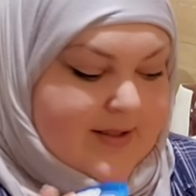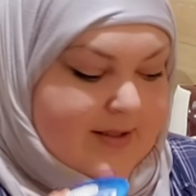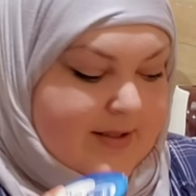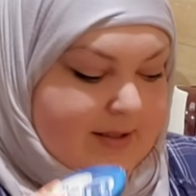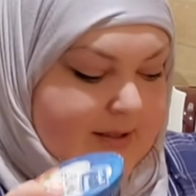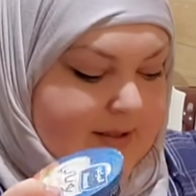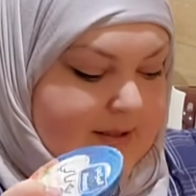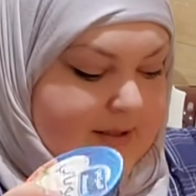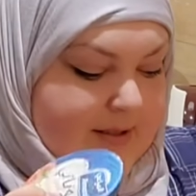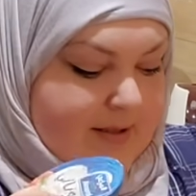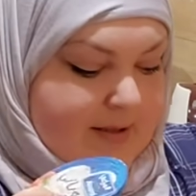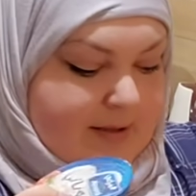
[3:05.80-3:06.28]

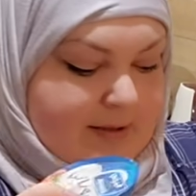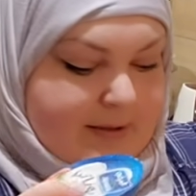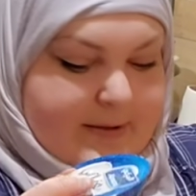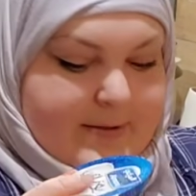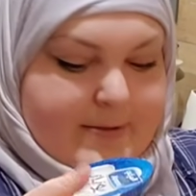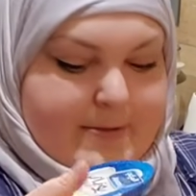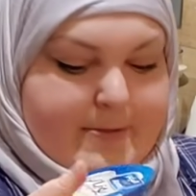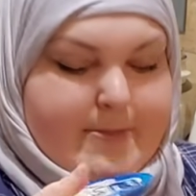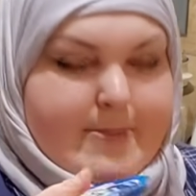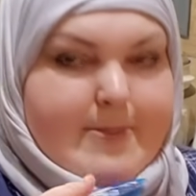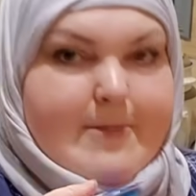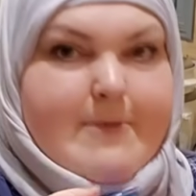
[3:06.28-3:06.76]

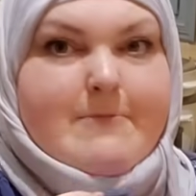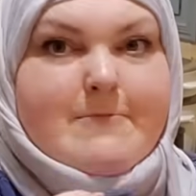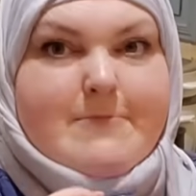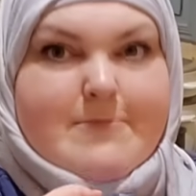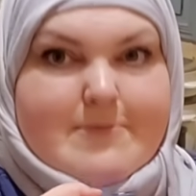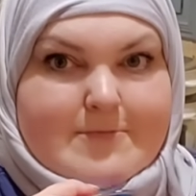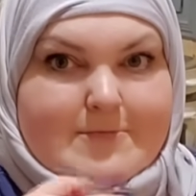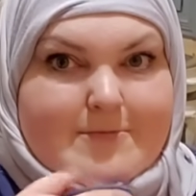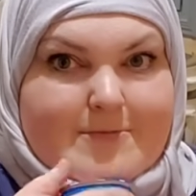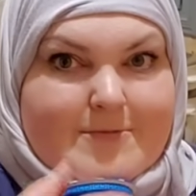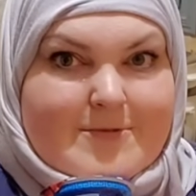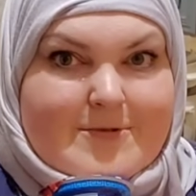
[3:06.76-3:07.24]

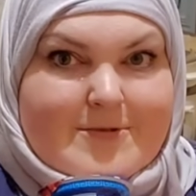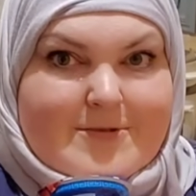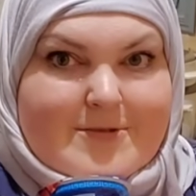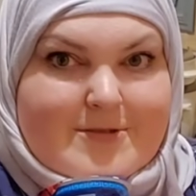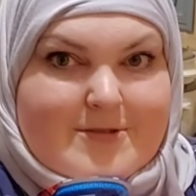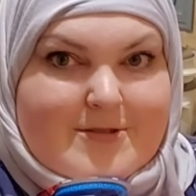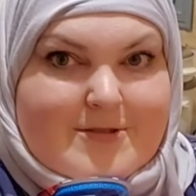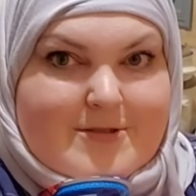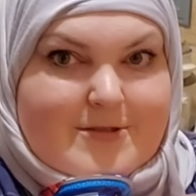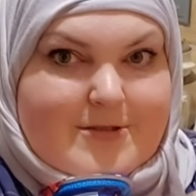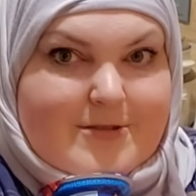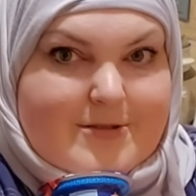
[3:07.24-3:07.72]

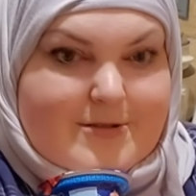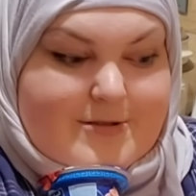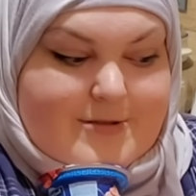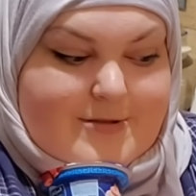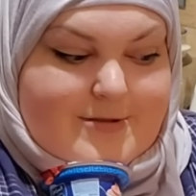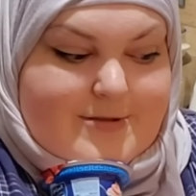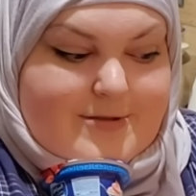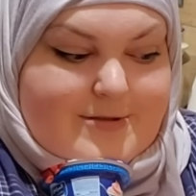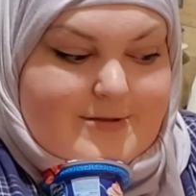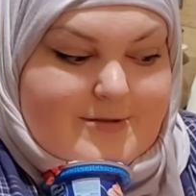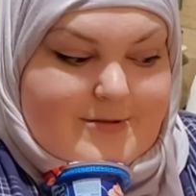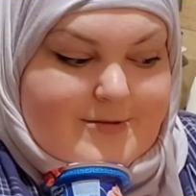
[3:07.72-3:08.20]

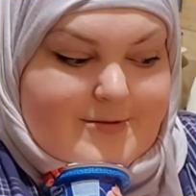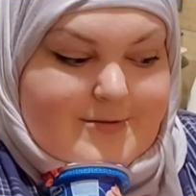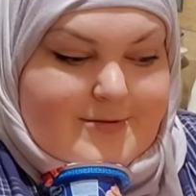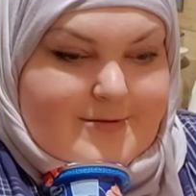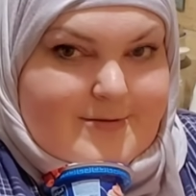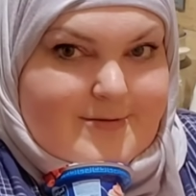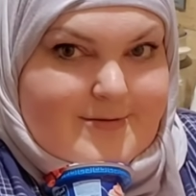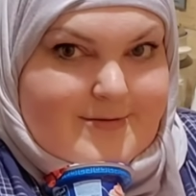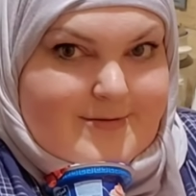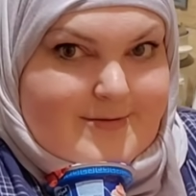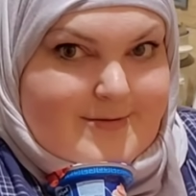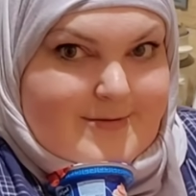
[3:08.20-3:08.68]

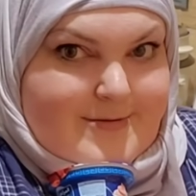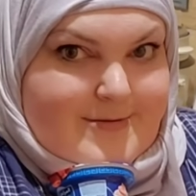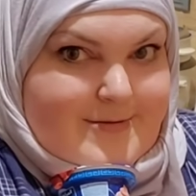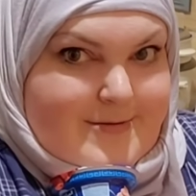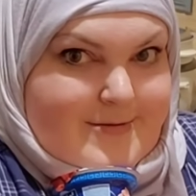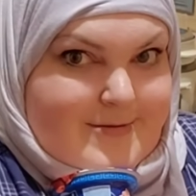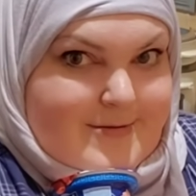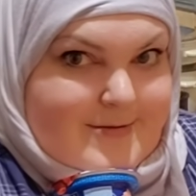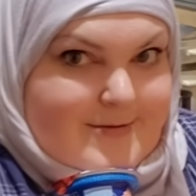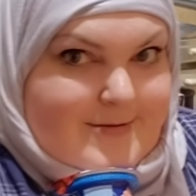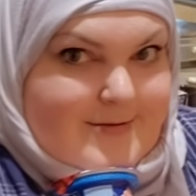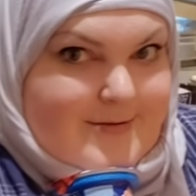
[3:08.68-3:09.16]

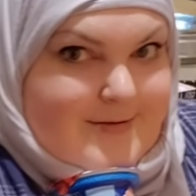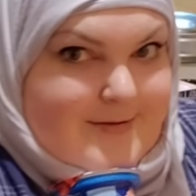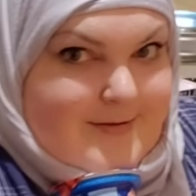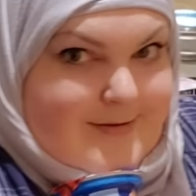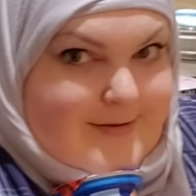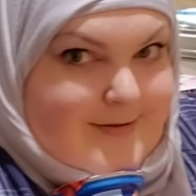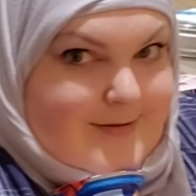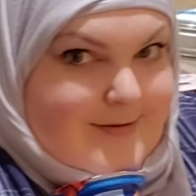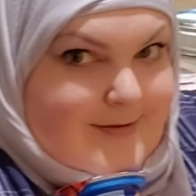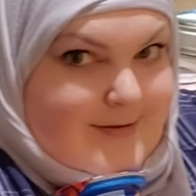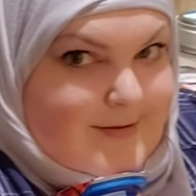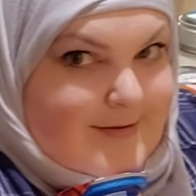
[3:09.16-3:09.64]

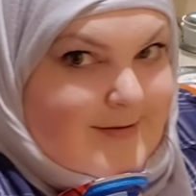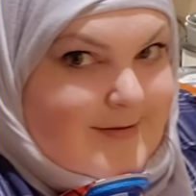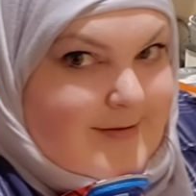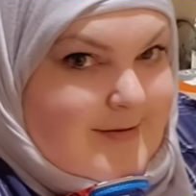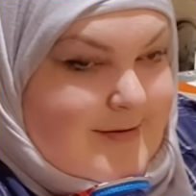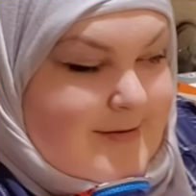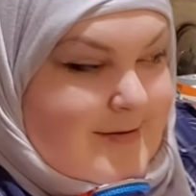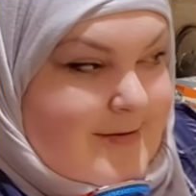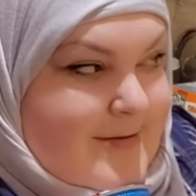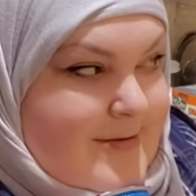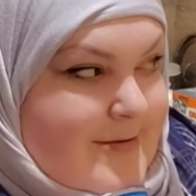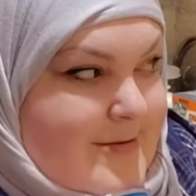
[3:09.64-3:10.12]

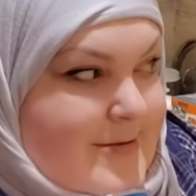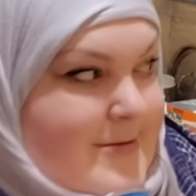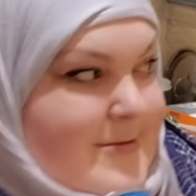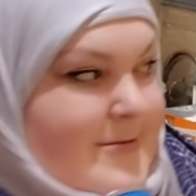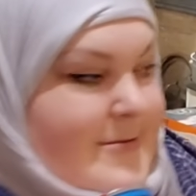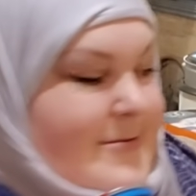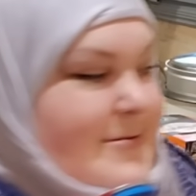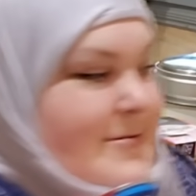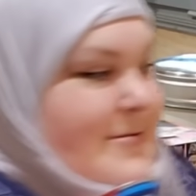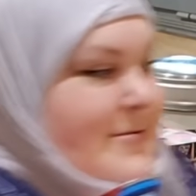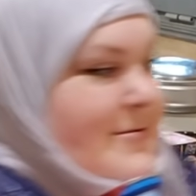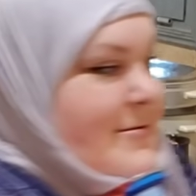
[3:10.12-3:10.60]

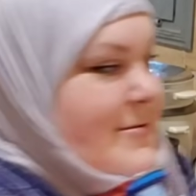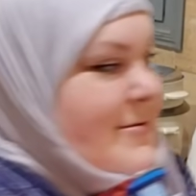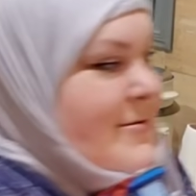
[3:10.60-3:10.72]
No one is speaking in this clip.